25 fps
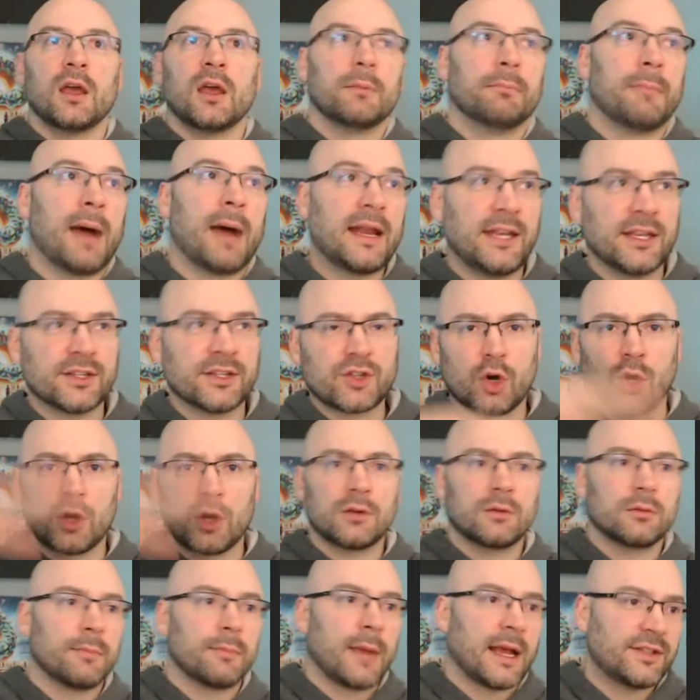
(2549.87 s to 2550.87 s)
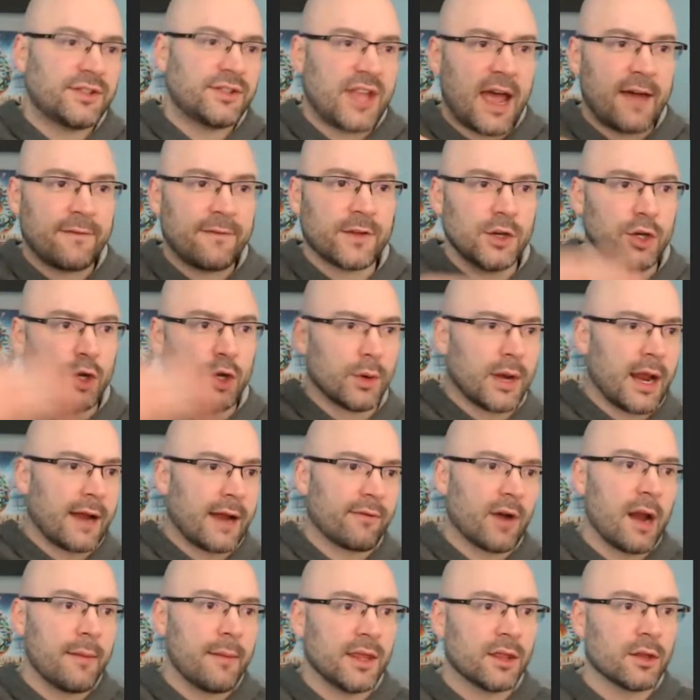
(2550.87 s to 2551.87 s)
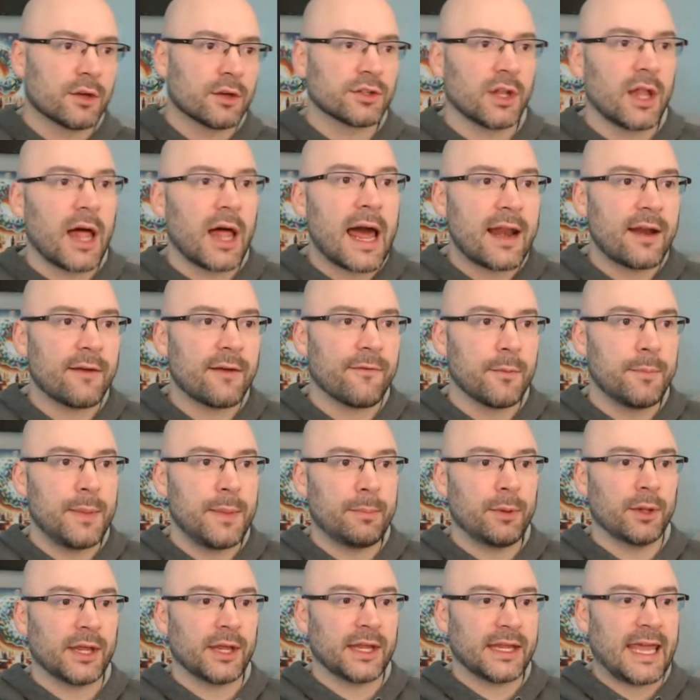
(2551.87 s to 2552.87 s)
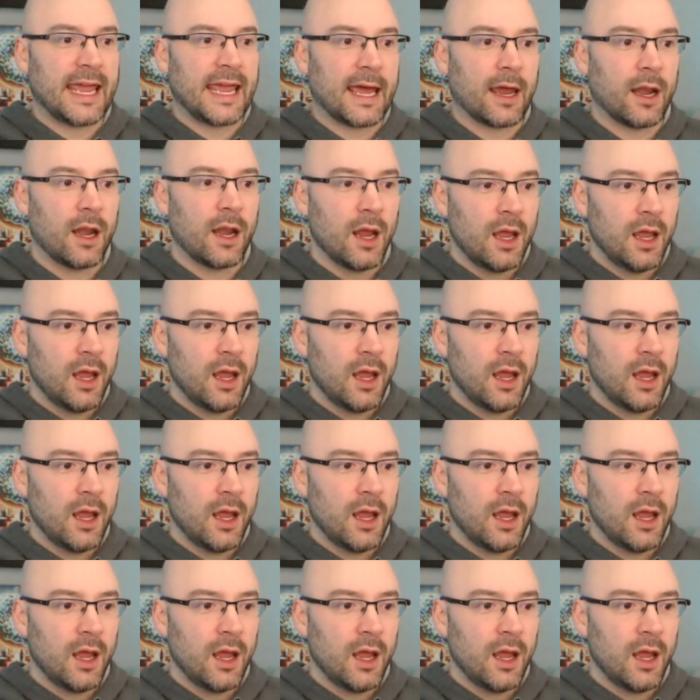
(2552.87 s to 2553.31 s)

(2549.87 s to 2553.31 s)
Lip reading: my Discord, my staff can do whatever. I mean, there's a lot of different people that can.